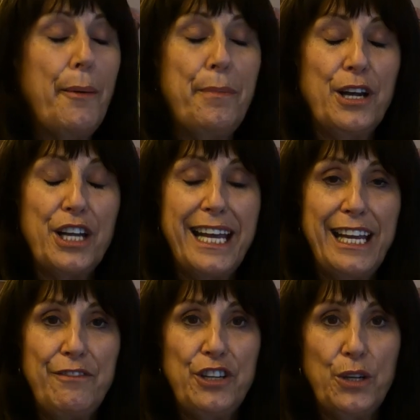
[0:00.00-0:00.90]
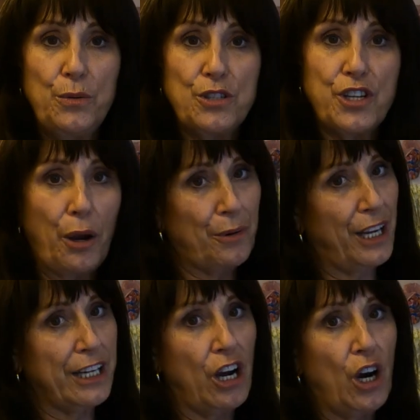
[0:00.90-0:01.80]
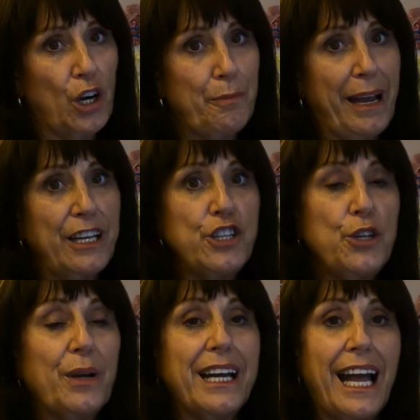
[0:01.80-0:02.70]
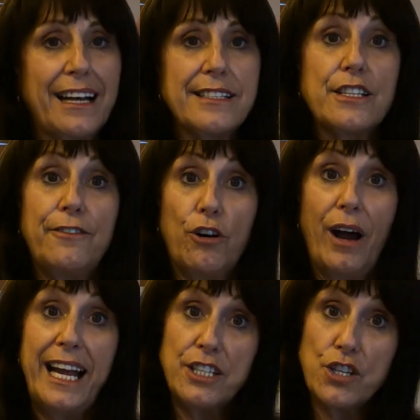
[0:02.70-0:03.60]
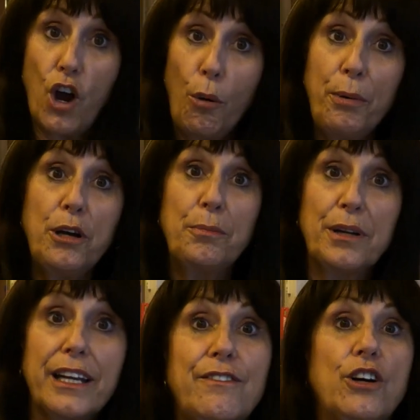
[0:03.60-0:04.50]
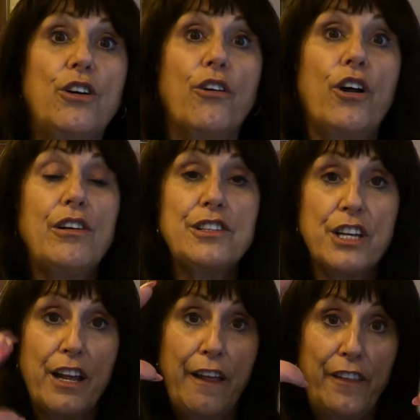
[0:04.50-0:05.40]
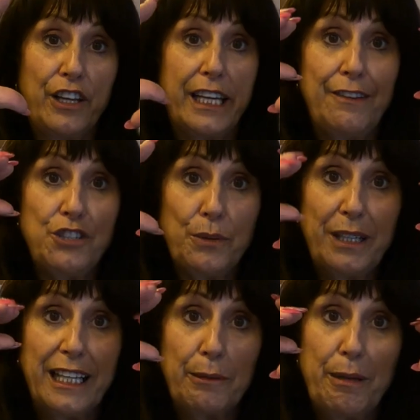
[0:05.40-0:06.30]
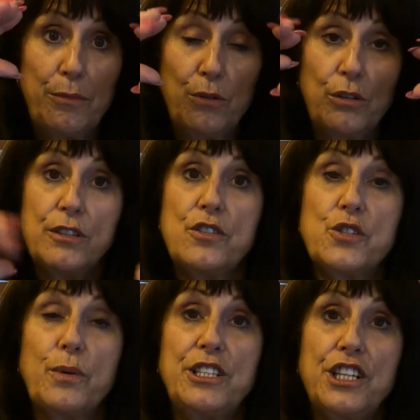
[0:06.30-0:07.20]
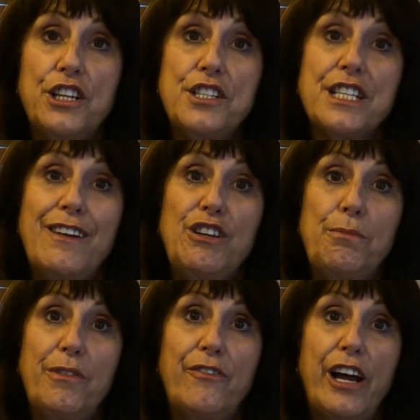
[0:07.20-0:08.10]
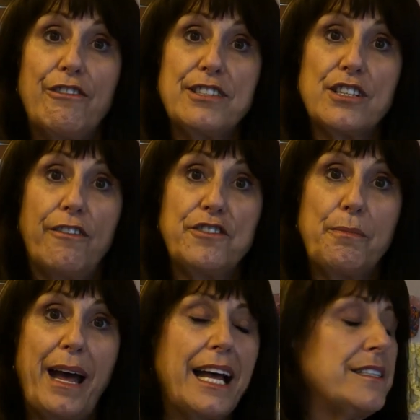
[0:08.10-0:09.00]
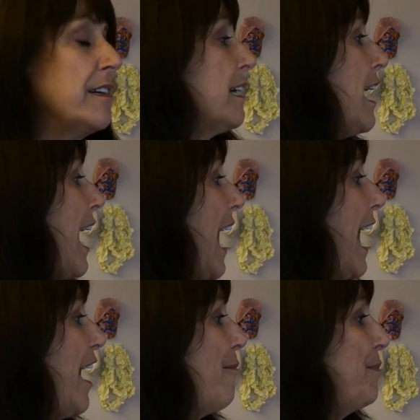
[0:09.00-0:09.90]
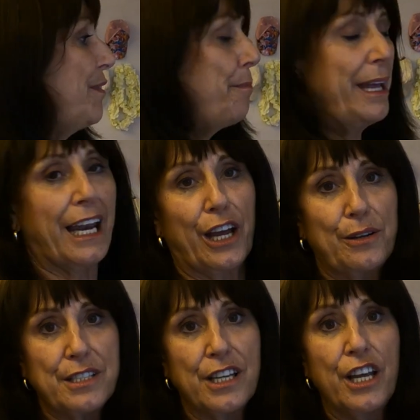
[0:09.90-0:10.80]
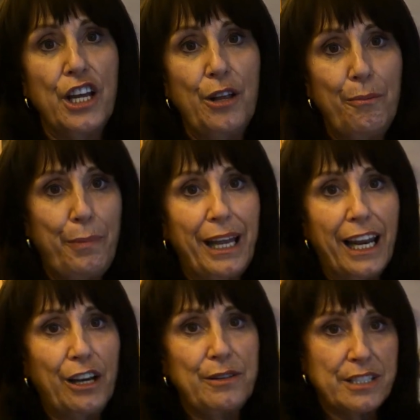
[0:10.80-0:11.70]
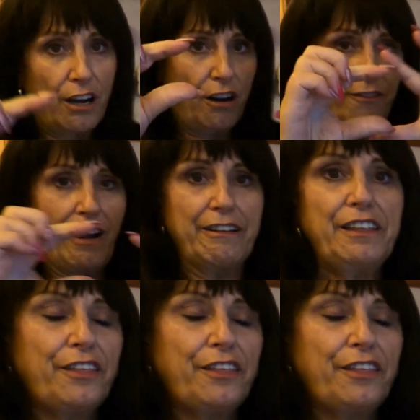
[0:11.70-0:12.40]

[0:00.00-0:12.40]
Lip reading: But if you don't like a hard bed, you can ask for a topper, believe it or not, that gives you a little bit more squidginess if you prefer a softer bed. Pillows. Pillows are very